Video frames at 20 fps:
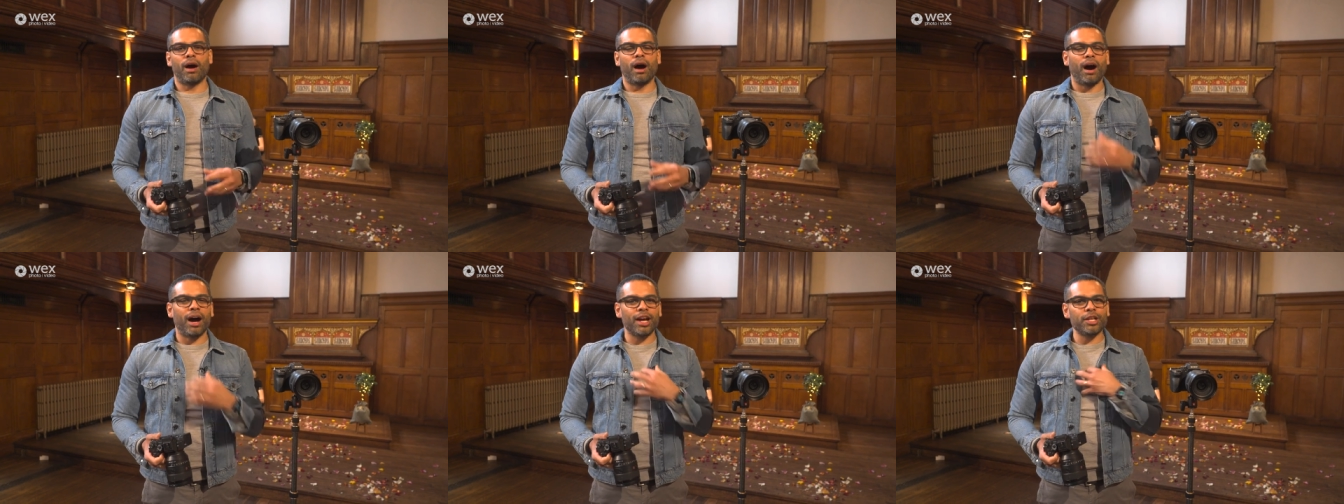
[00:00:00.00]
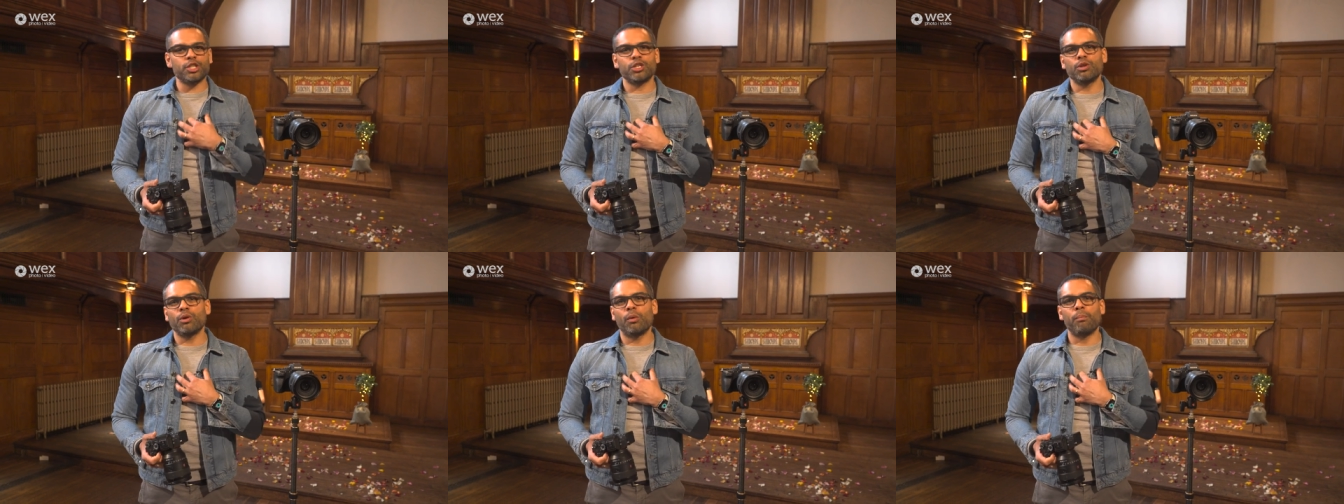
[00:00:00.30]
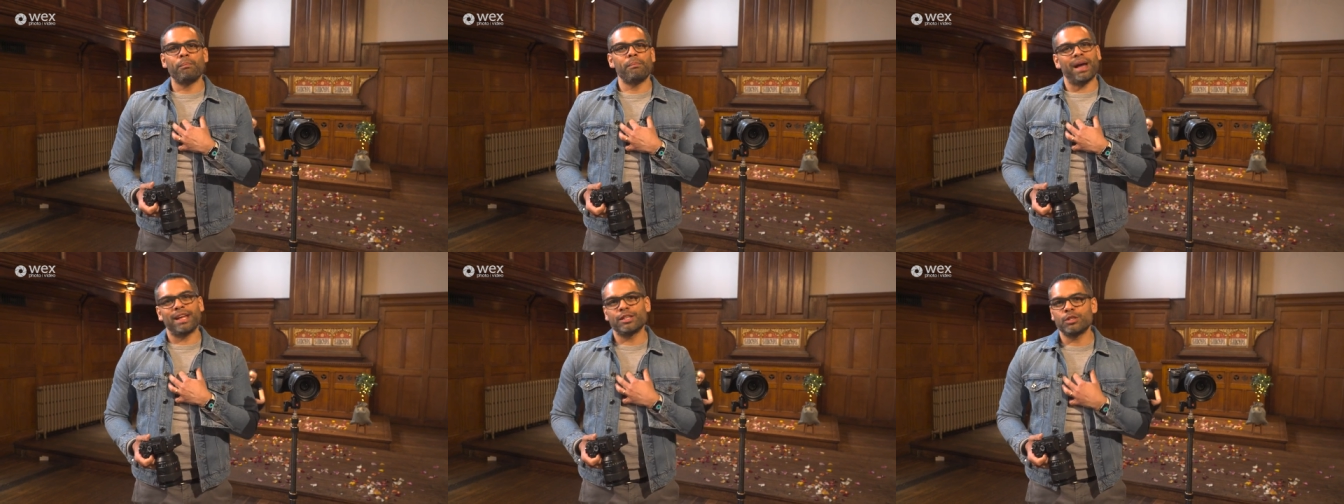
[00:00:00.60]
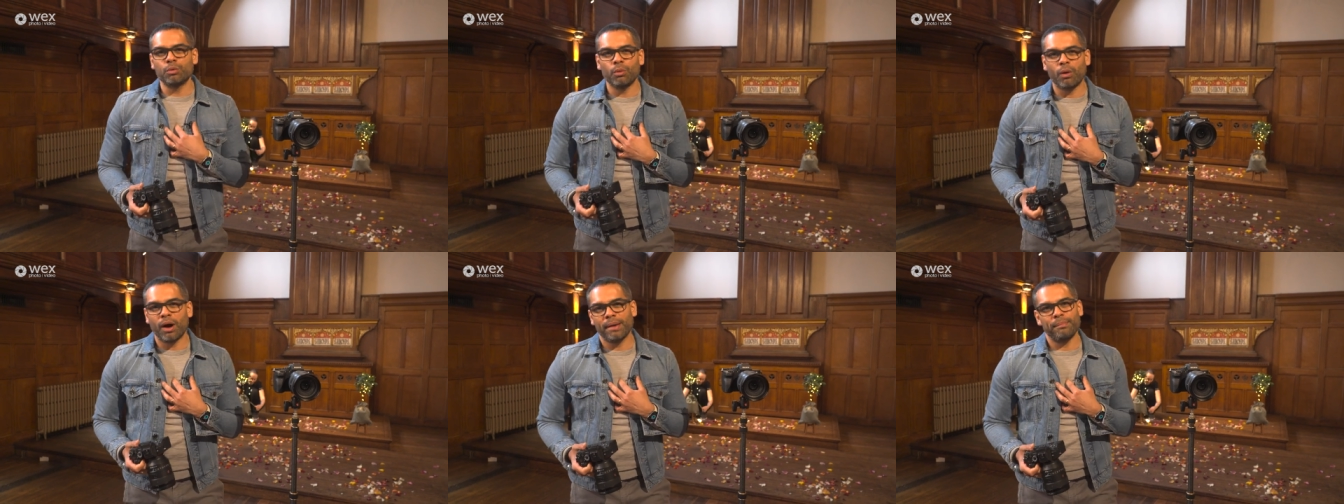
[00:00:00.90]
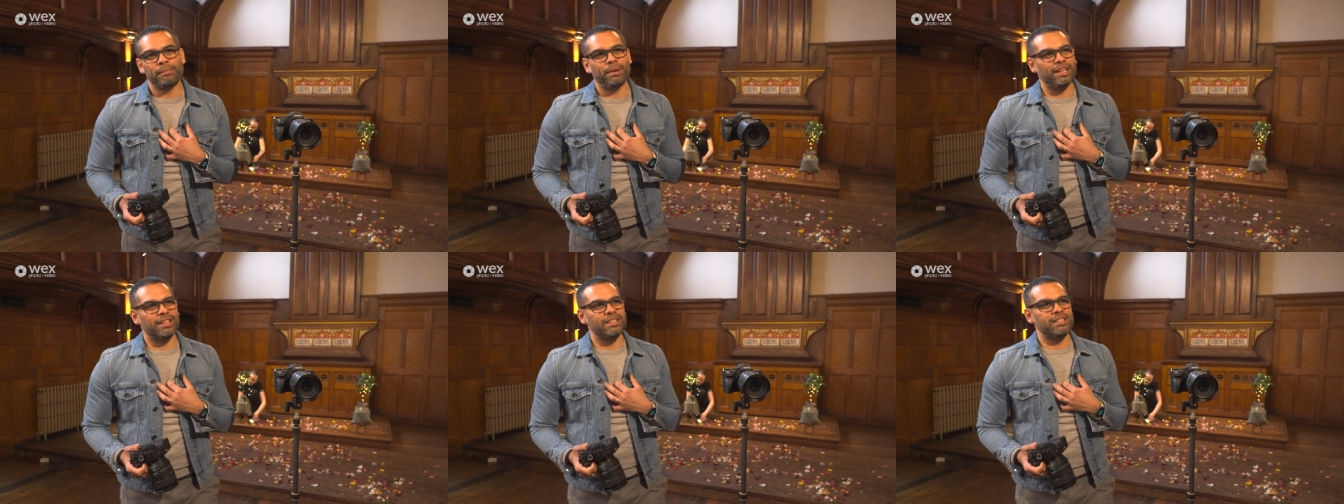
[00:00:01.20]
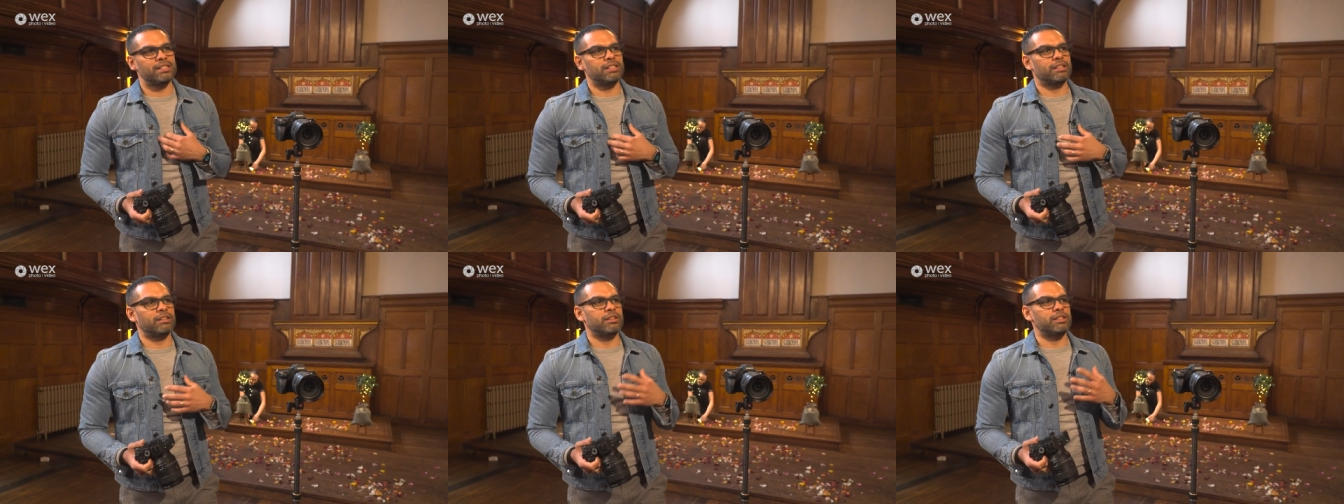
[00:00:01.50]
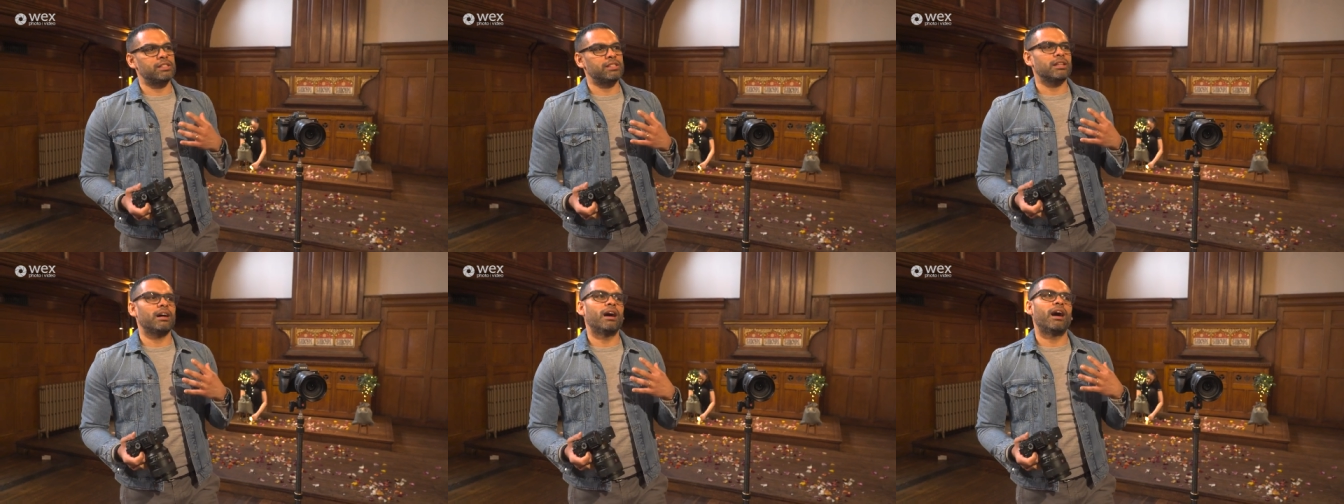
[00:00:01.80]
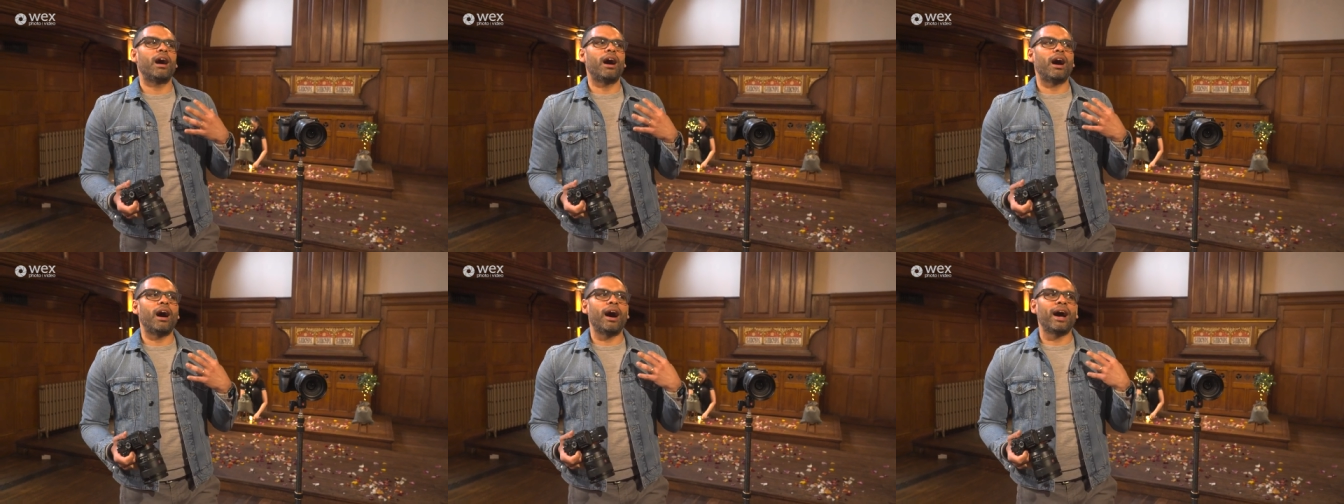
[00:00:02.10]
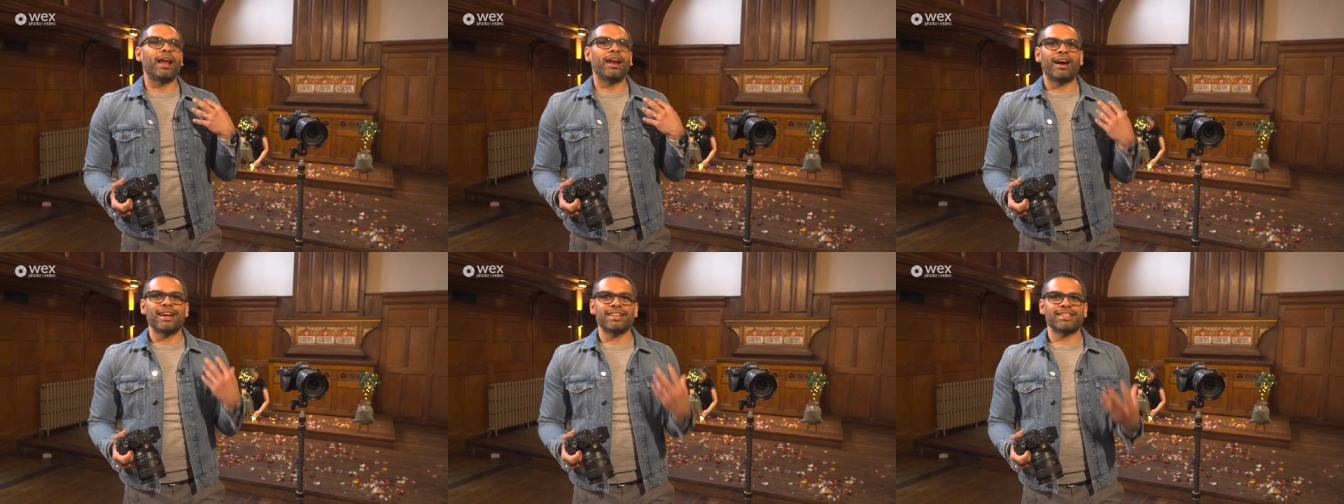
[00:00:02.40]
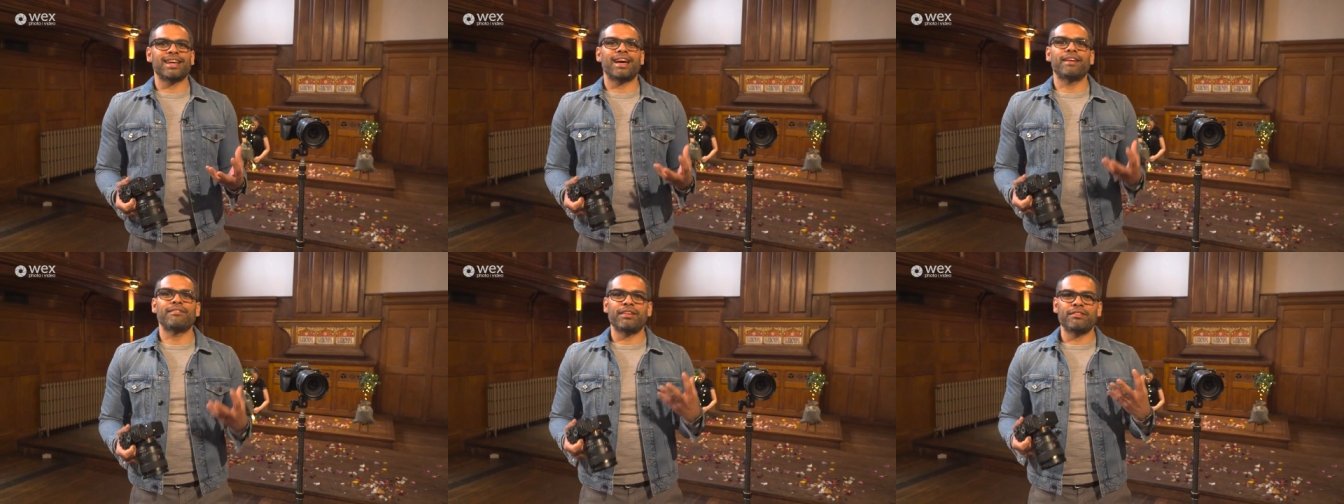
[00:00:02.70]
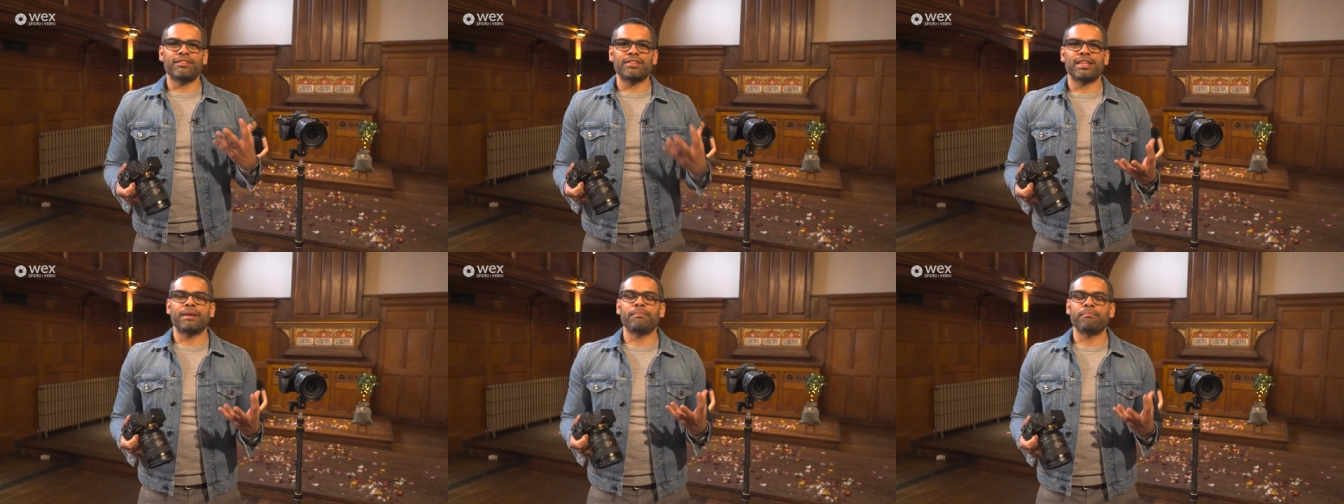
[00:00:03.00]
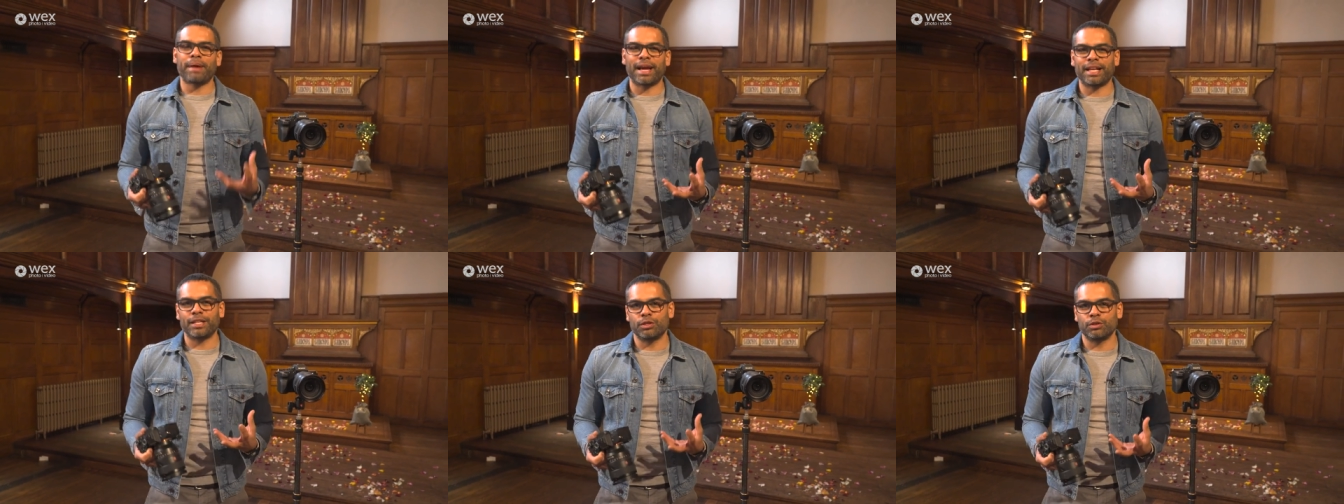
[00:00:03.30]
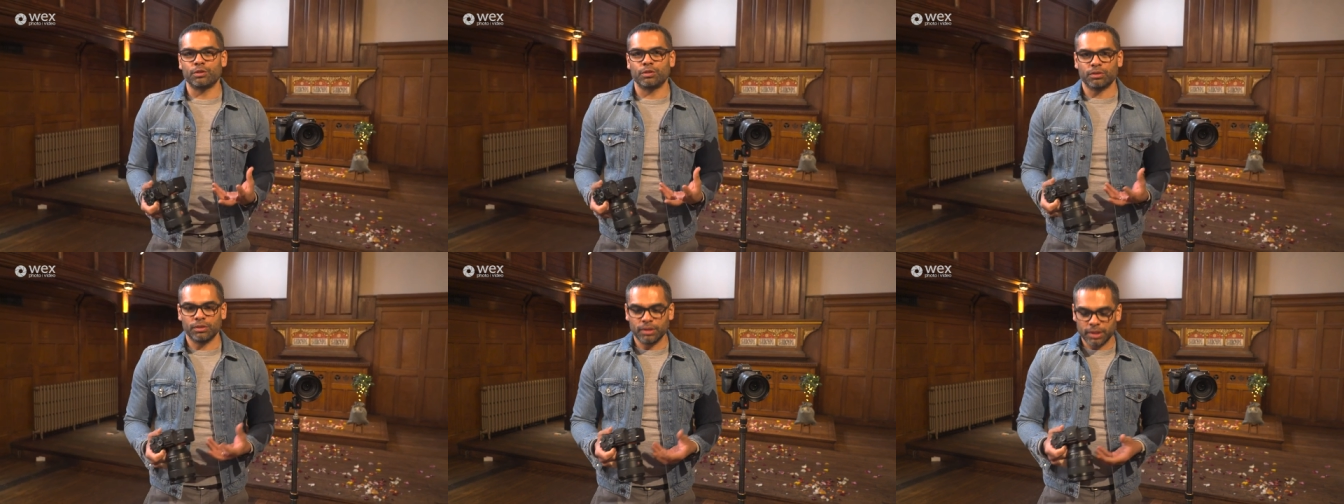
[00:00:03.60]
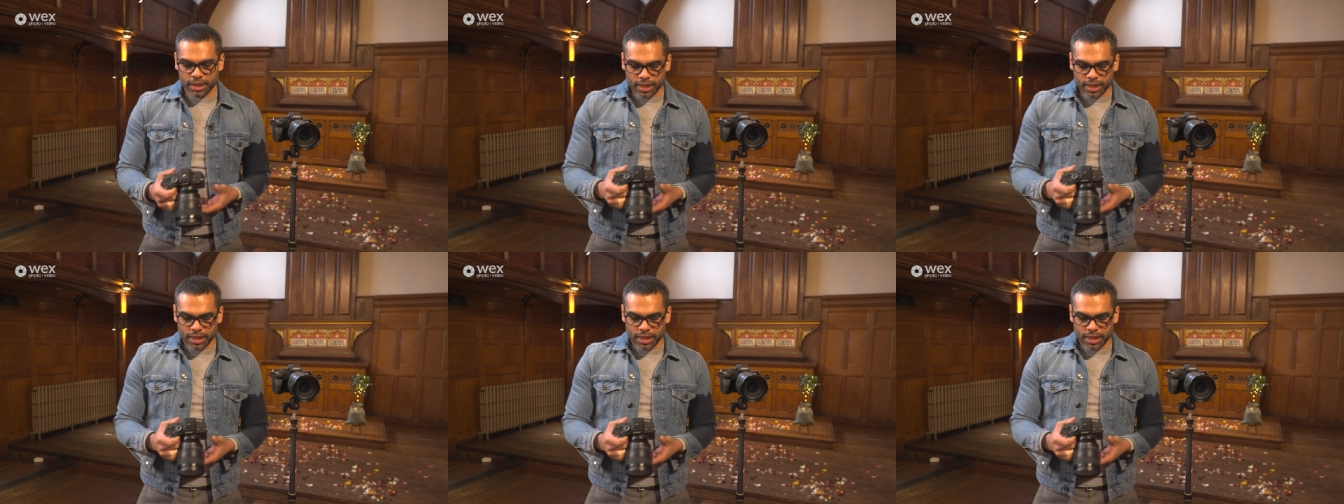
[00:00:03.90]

I shoot on manual white balance because I like to have everything manual.